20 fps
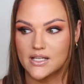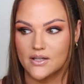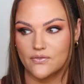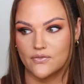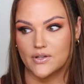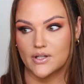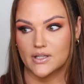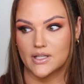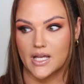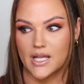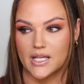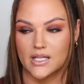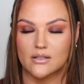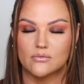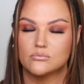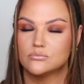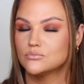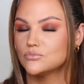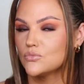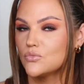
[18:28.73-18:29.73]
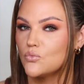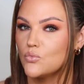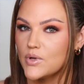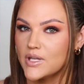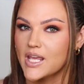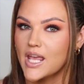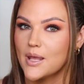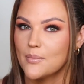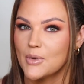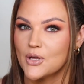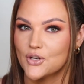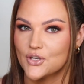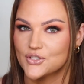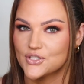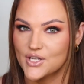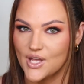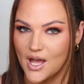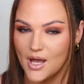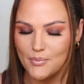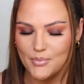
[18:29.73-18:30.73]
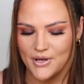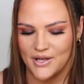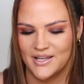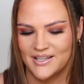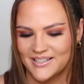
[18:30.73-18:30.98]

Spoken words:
I feel like we came out on top.